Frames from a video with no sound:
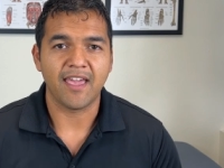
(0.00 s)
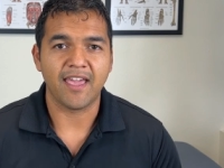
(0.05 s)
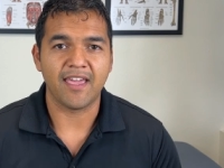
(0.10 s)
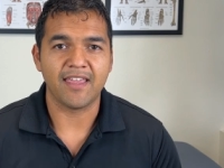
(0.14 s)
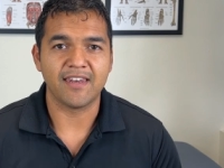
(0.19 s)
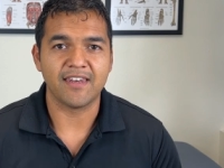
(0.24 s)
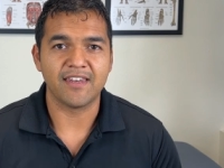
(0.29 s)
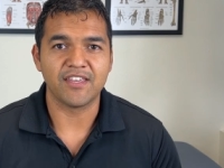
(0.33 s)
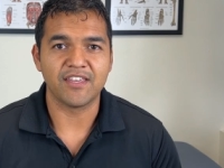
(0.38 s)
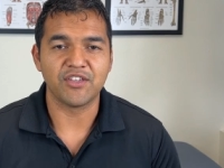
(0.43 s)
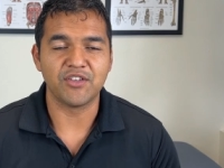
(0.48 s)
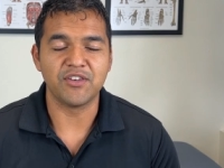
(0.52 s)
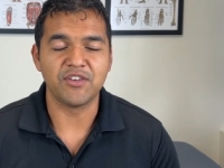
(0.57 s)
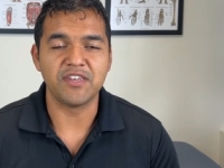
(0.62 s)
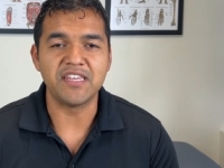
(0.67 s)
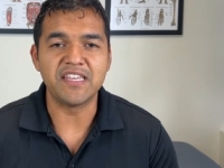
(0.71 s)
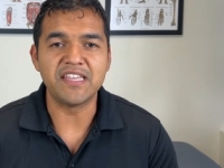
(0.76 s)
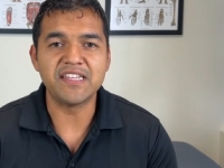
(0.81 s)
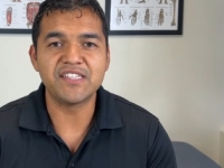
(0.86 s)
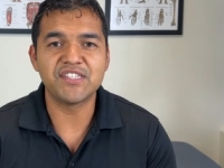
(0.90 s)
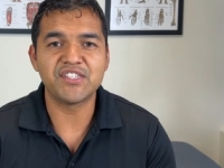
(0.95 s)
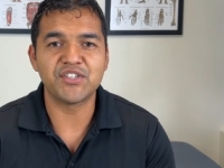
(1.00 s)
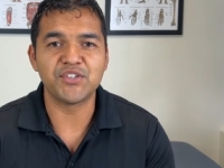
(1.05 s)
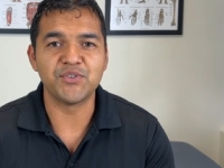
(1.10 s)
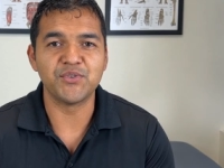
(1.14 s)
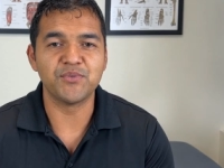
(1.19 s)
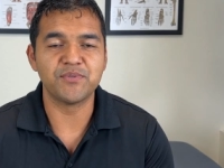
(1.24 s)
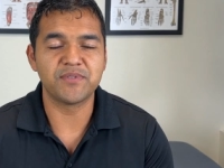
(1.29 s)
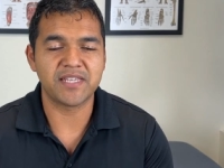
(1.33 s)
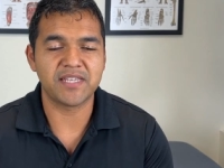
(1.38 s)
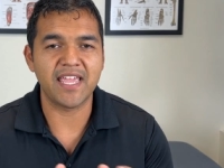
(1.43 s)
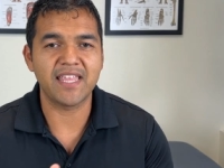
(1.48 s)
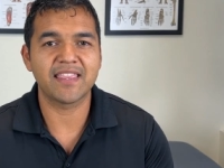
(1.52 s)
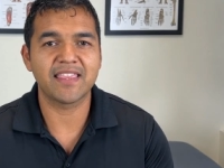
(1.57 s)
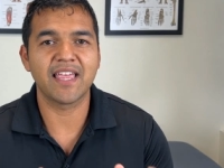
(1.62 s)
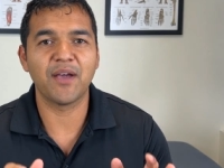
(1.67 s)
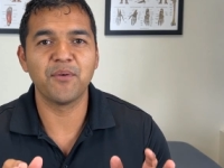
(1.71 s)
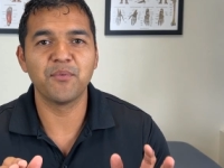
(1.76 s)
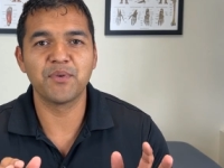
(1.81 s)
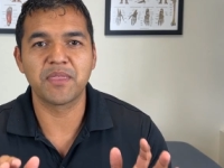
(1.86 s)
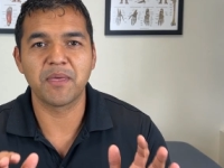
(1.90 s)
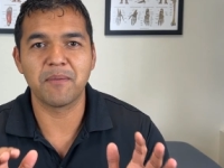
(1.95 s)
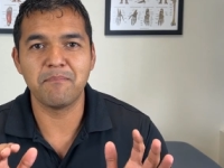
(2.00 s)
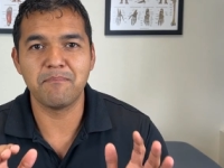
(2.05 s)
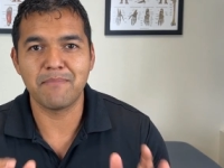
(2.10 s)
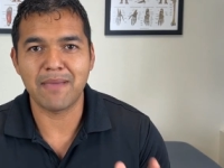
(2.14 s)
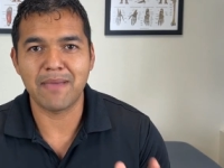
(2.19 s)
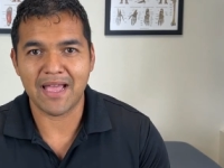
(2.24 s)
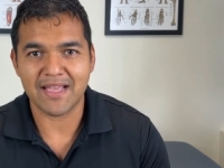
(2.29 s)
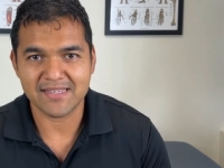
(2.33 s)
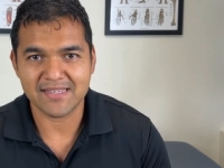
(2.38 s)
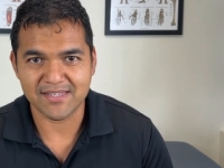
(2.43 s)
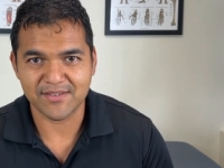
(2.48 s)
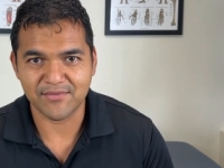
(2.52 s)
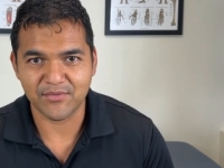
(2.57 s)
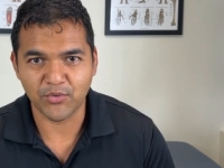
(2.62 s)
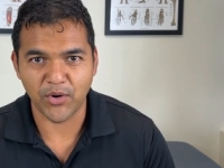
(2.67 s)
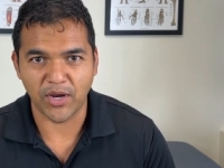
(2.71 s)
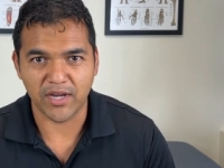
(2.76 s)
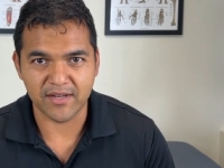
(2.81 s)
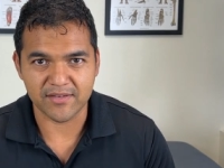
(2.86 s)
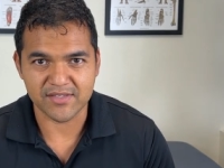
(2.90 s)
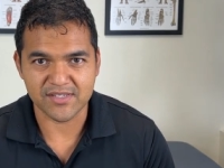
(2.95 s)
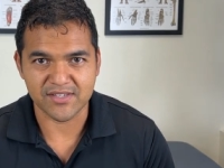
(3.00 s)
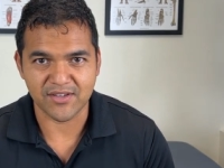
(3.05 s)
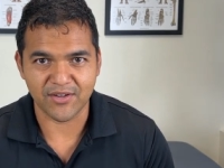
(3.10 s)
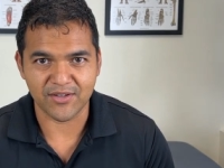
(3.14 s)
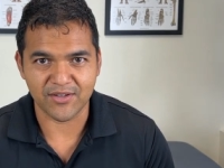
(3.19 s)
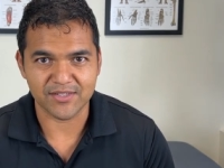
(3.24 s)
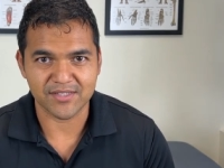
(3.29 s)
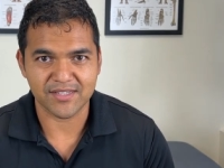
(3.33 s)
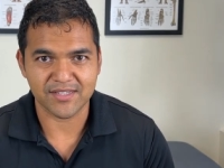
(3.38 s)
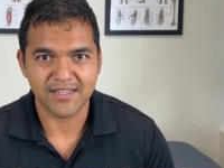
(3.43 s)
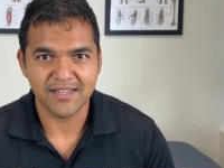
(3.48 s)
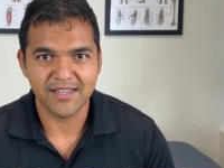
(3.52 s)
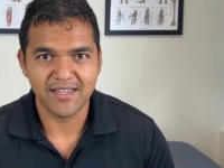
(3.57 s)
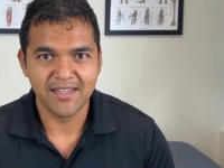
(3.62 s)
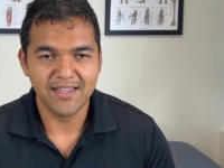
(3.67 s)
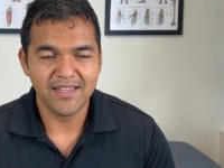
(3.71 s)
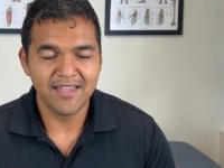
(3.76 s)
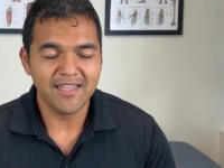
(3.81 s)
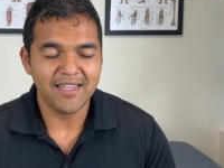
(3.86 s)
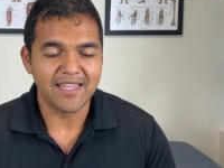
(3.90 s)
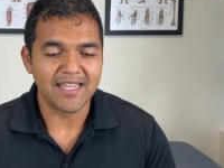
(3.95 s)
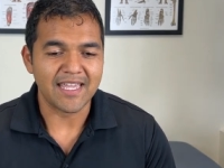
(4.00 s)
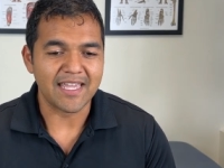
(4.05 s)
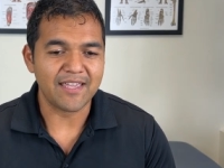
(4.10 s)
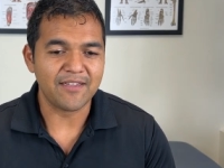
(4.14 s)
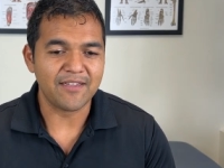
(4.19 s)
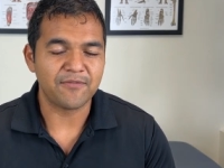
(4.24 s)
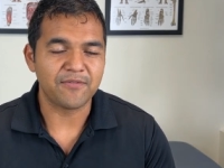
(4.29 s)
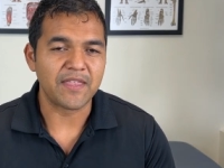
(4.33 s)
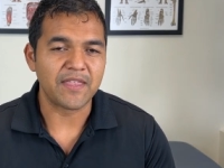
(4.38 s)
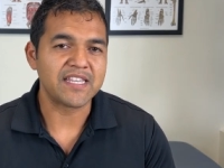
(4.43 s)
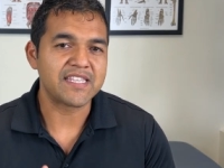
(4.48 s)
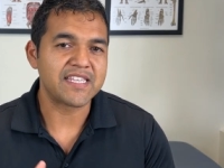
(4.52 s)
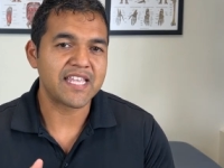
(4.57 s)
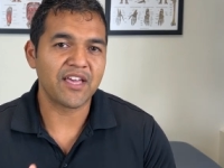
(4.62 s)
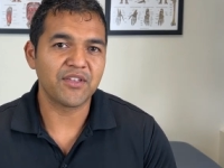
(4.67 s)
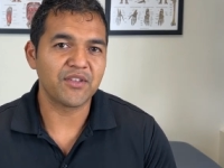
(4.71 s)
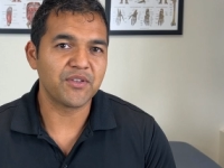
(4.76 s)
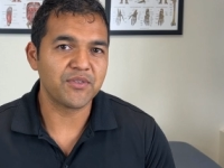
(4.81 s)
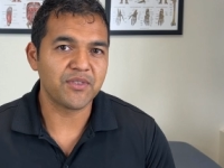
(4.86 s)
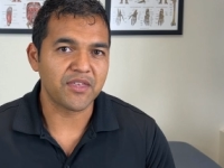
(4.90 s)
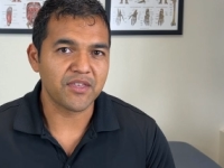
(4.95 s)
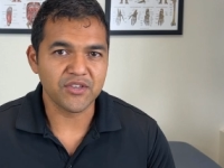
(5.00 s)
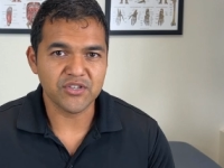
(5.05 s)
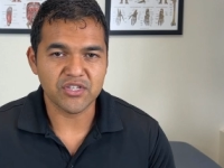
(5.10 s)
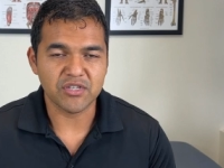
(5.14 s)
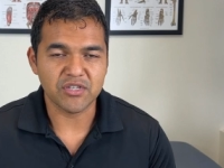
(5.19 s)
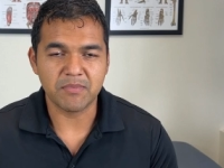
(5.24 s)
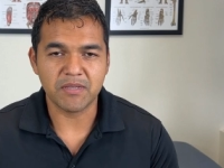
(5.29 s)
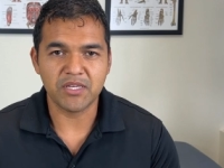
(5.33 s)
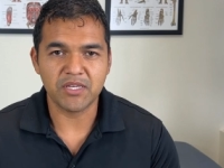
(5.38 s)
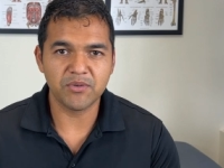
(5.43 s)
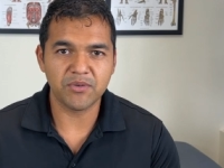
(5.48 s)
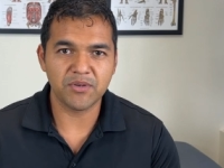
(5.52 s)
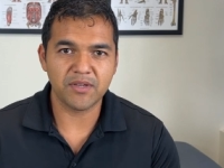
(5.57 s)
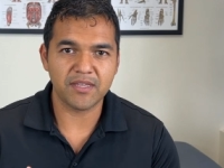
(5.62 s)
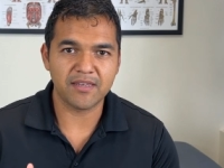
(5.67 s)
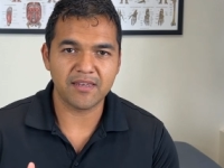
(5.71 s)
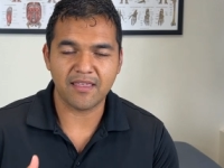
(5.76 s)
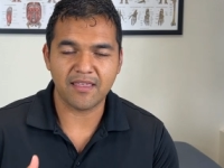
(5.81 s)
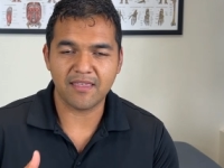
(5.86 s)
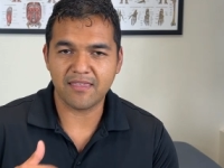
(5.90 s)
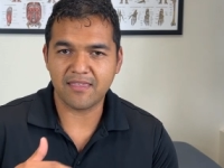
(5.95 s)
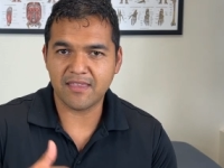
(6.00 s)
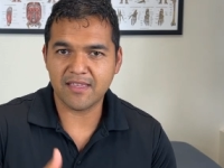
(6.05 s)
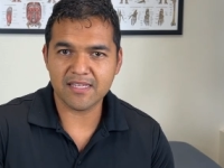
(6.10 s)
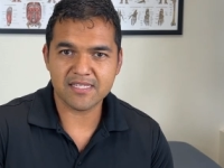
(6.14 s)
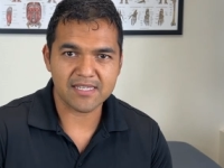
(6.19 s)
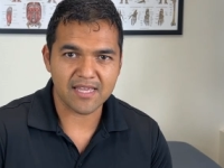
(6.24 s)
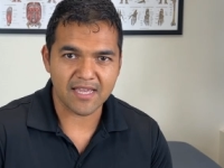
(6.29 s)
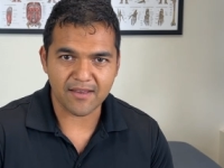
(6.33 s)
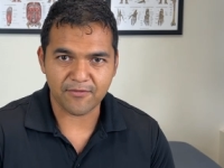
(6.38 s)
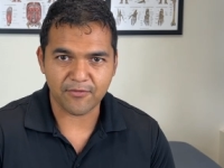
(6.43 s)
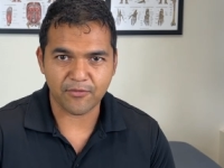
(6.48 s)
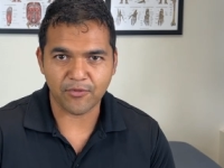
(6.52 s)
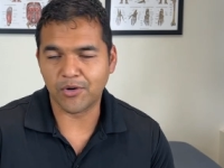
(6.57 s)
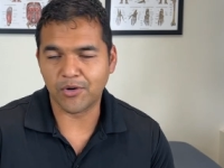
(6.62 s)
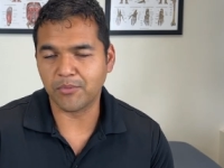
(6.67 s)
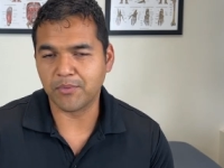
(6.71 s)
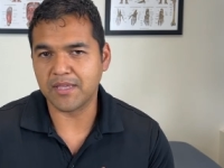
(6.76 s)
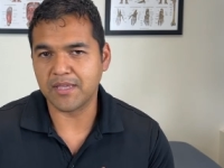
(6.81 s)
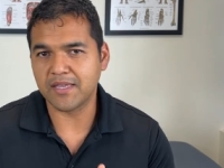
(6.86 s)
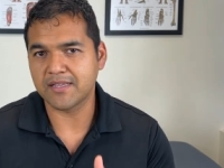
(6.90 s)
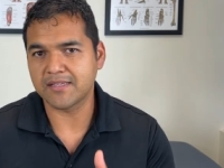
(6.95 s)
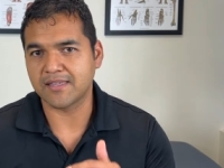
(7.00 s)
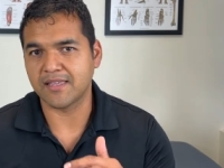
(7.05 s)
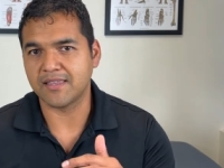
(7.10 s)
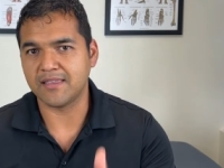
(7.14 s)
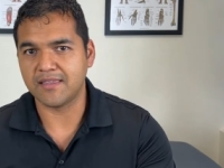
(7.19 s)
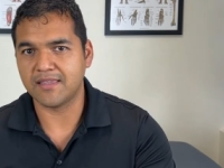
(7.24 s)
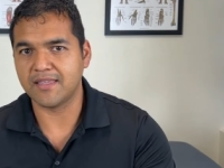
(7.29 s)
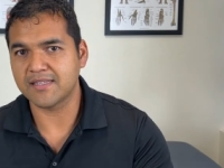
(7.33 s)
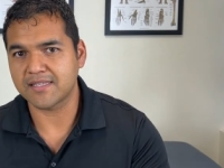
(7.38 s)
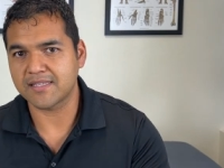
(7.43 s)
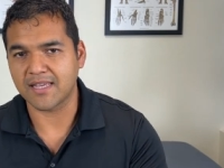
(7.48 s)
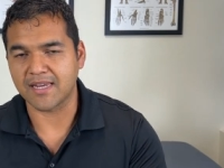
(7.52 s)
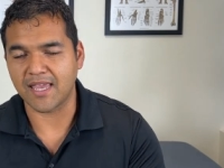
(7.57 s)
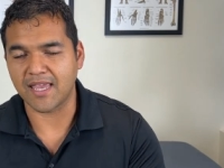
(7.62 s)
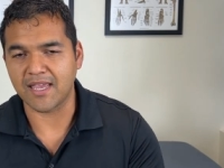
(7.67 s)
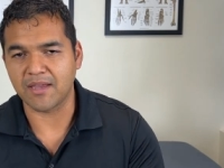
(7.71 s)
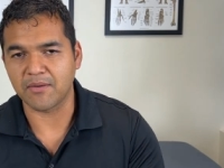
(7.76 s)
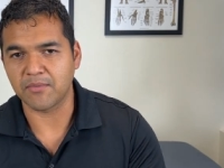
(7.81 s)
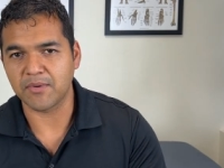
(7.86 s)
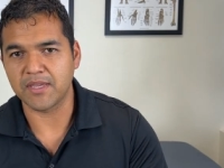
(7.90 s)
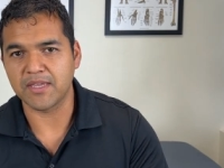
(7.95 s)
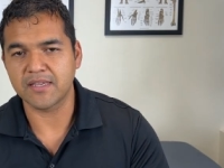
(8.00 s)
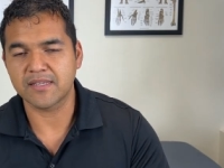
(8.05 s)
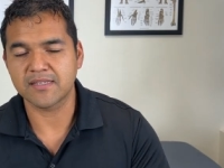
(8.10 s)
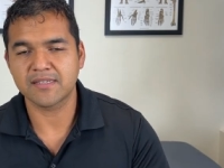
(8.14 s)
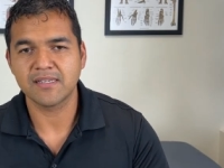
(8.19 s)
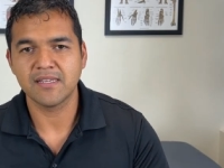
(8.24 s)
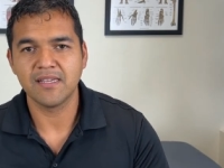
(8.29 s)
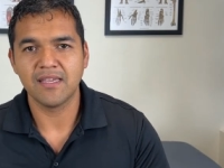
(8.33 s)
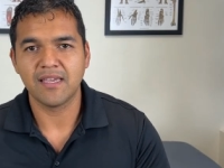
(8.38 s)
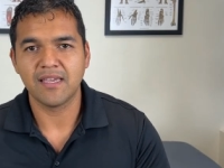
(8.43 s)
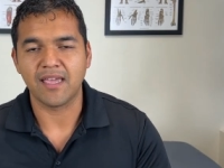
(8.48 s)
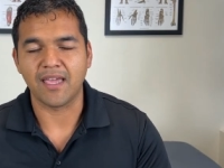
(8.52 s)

And you need to take that with a massive grain of salt. If they tell you that you should be doing this at four weeks and this at eight weeks